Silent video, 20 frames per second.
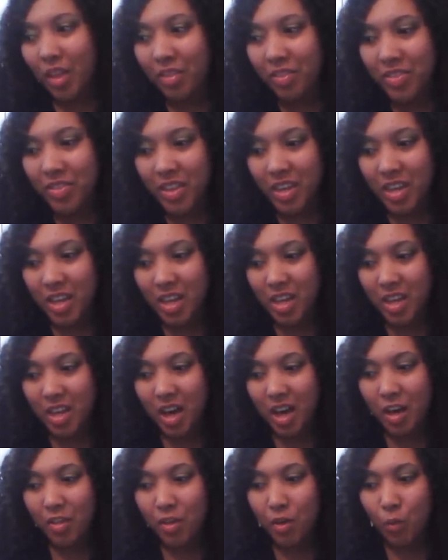
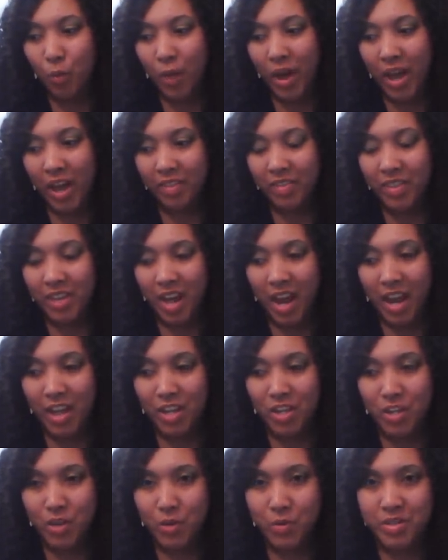the other way that
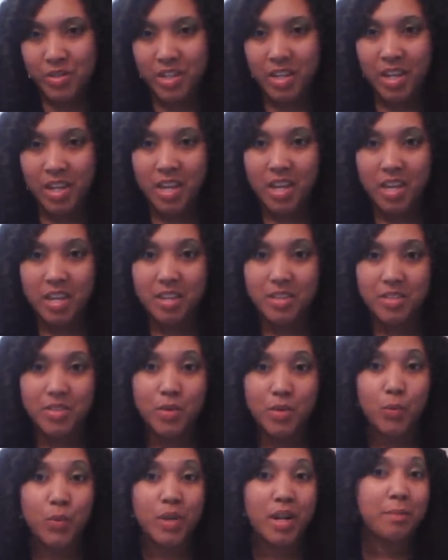I use it
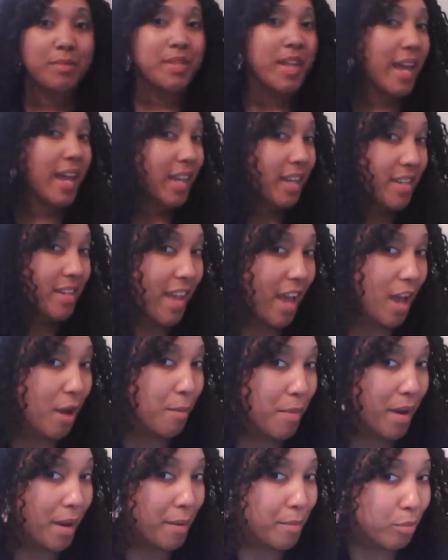is when I'm taking
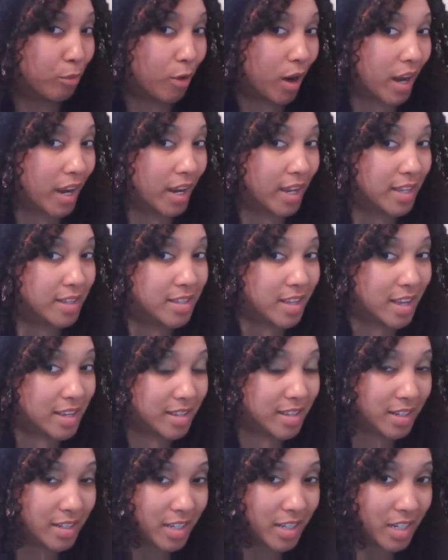down my braids,
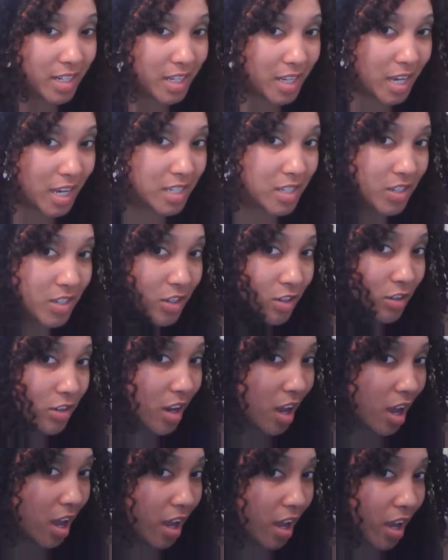as I did
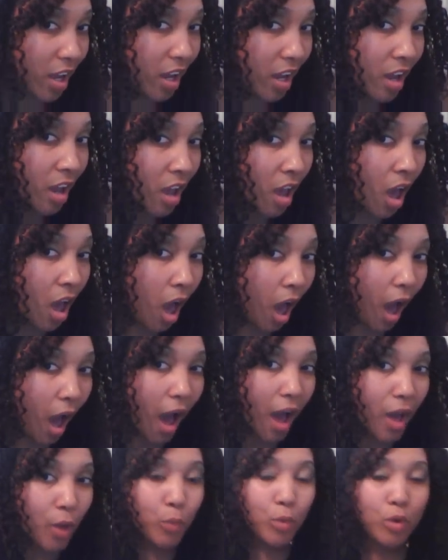yesterday,
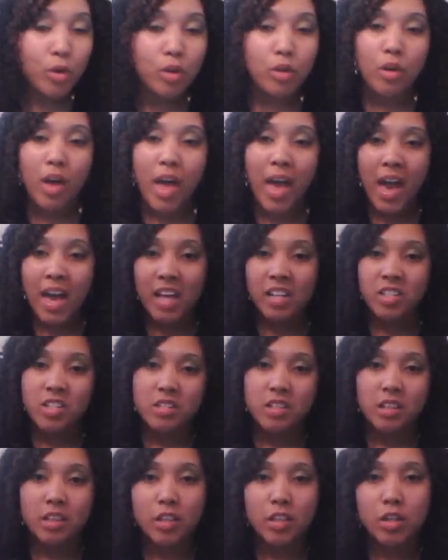I will add
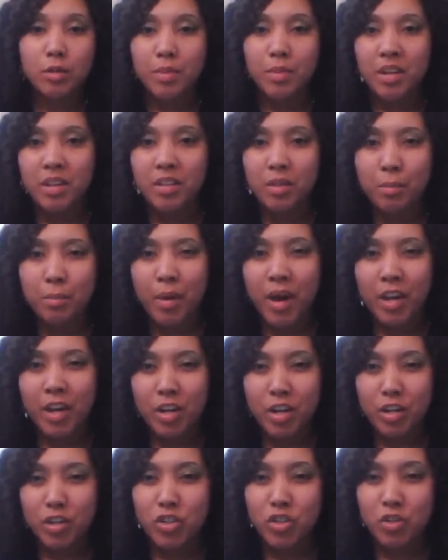just a little bit of the
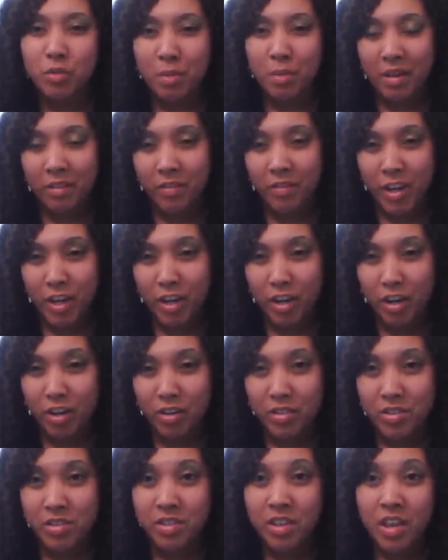butter to my
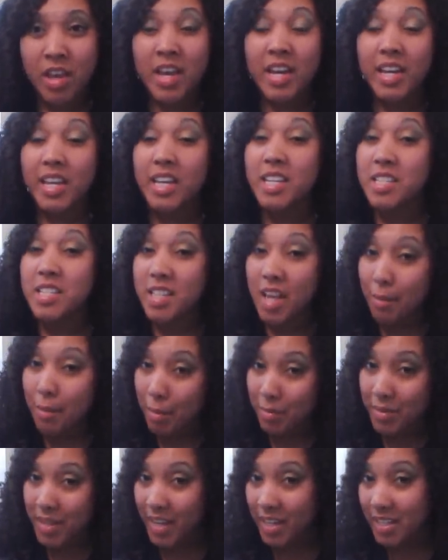fingers. Each time
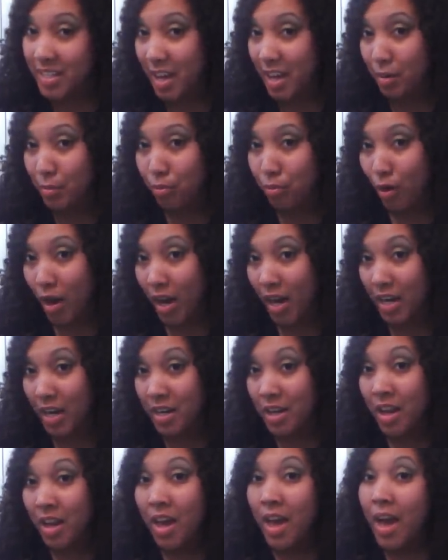I'm taking down a
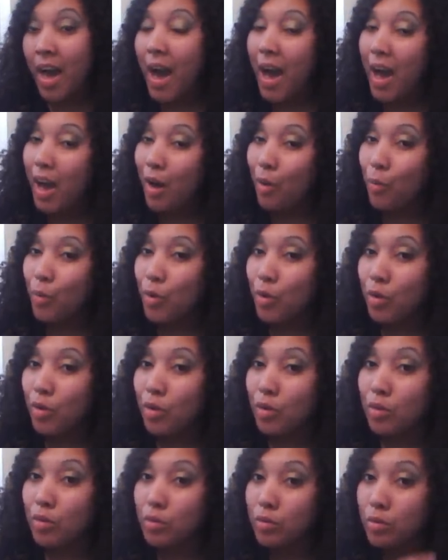braid, I
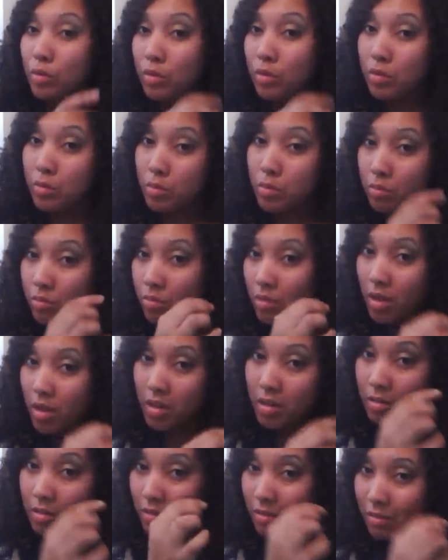will
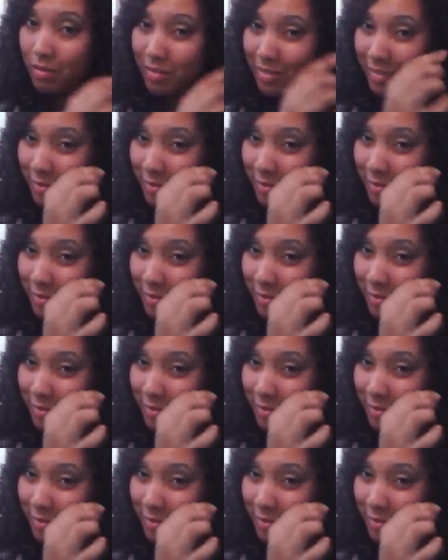un